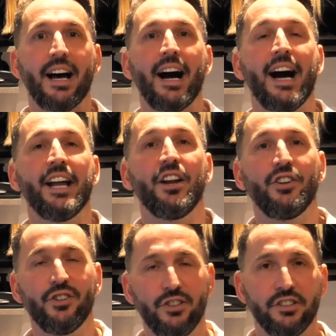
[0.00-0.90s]
and
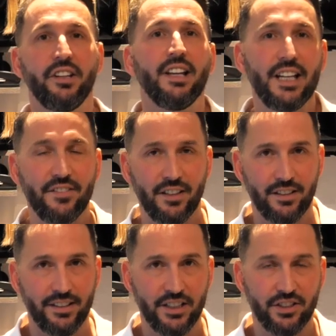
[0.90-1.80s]
using the leave-in
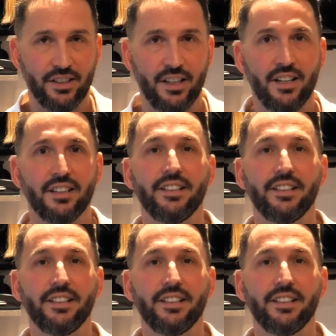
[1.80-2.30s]
conditioner,